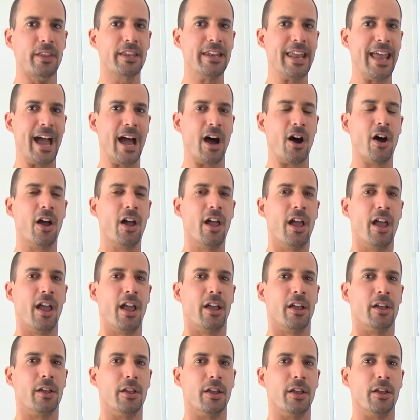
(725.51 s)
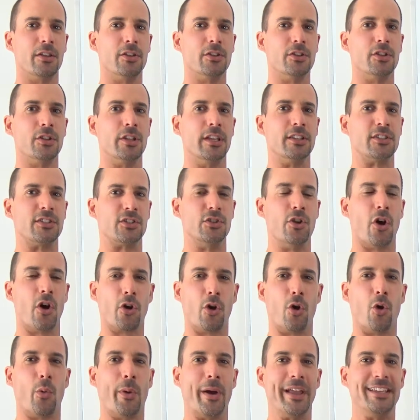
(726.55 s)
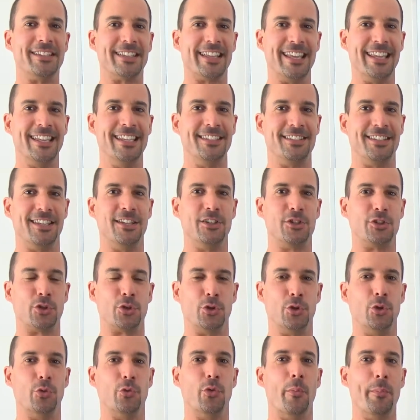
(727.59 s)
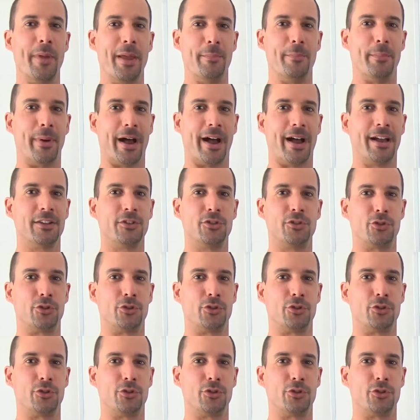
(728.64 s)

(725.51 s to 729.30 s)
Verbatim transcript: Now, it's not always easy to remember